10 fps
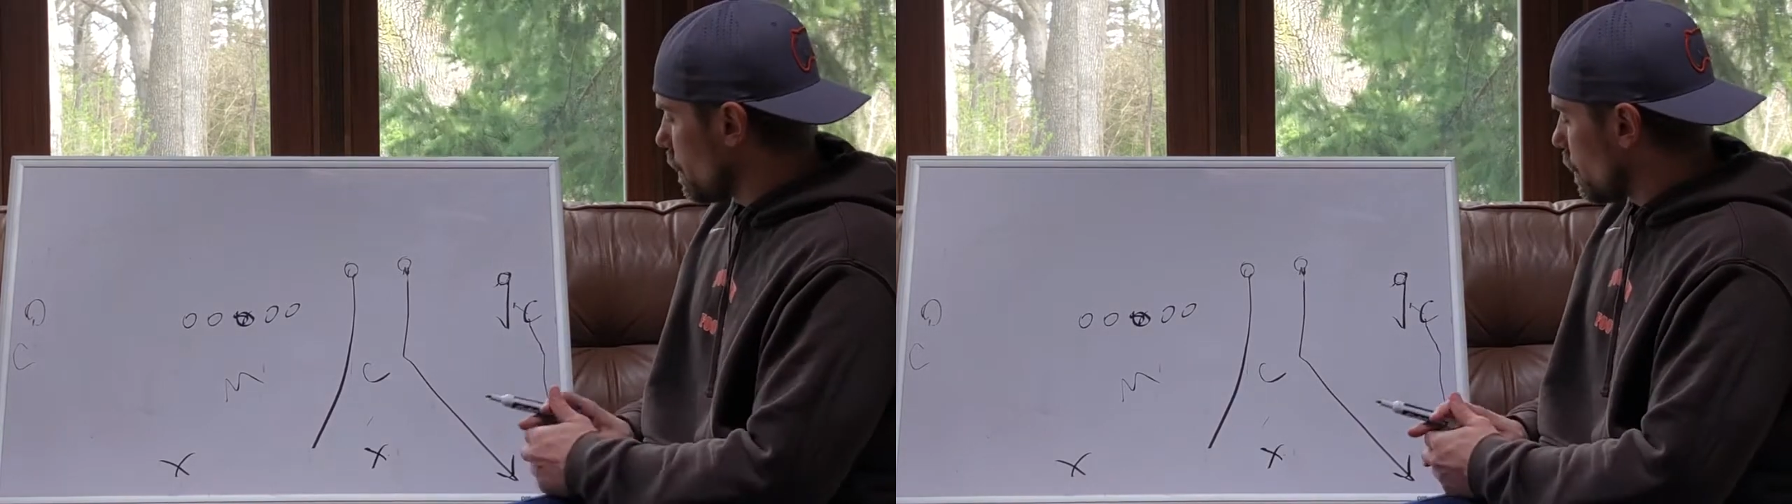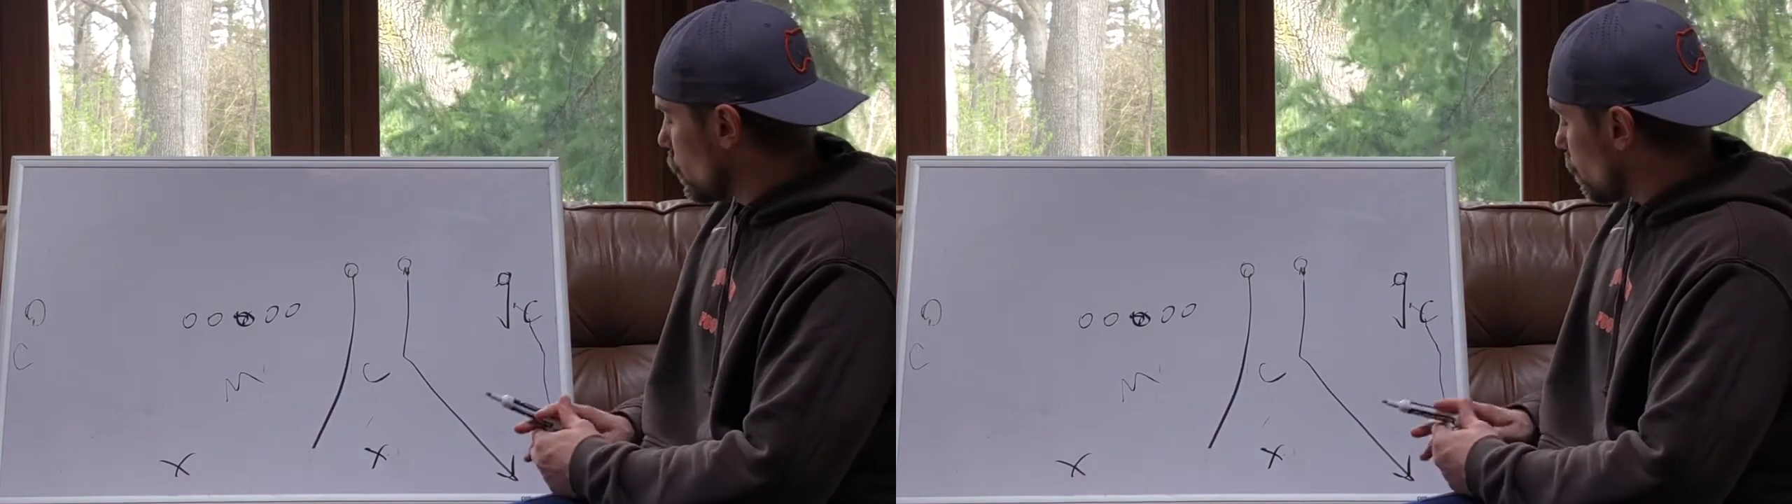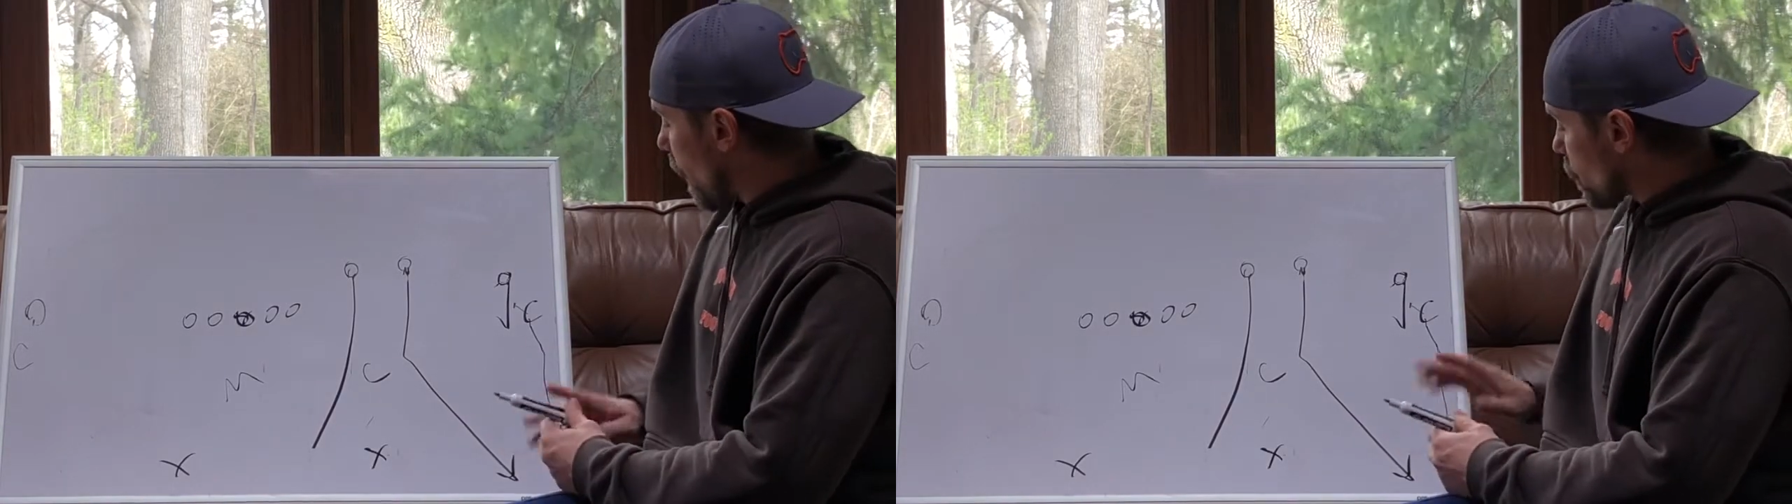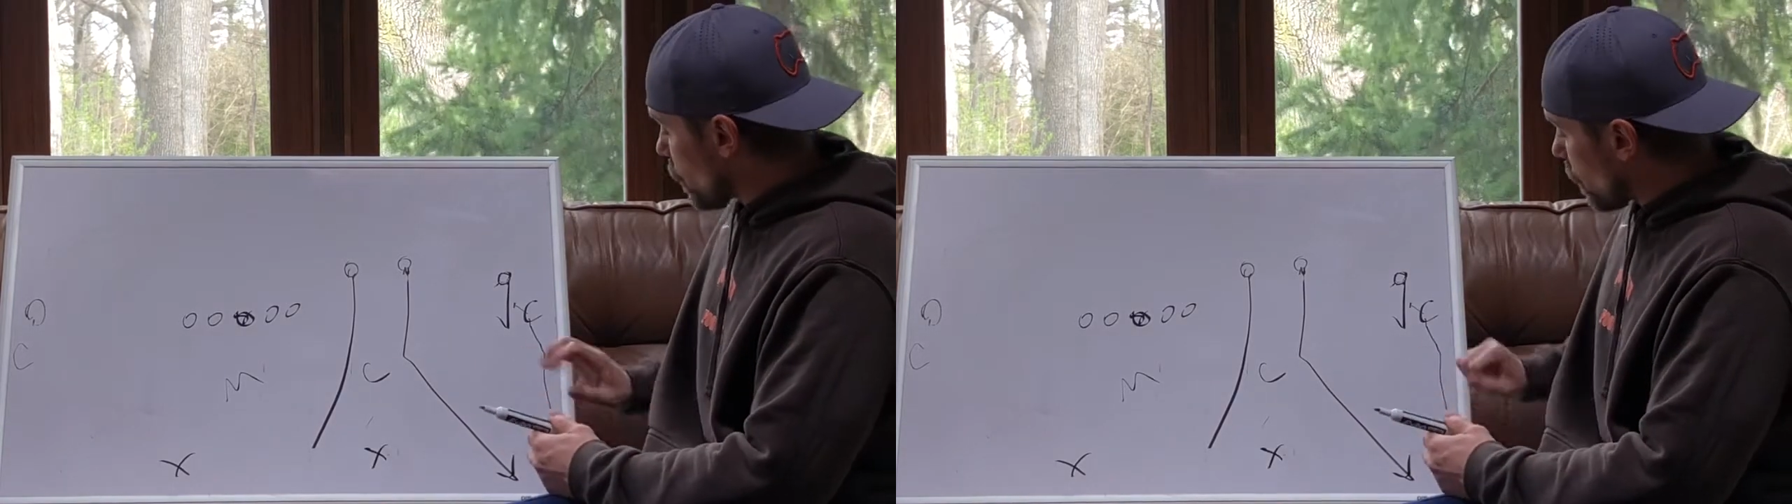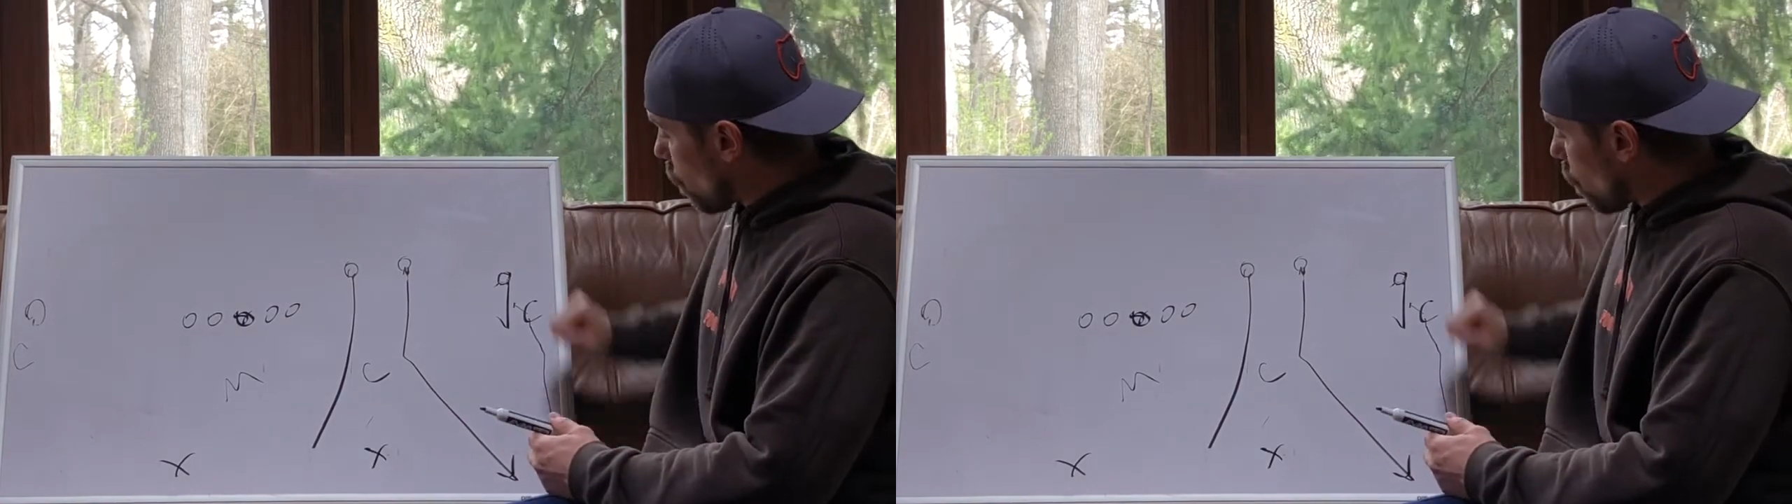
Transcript: Smashing the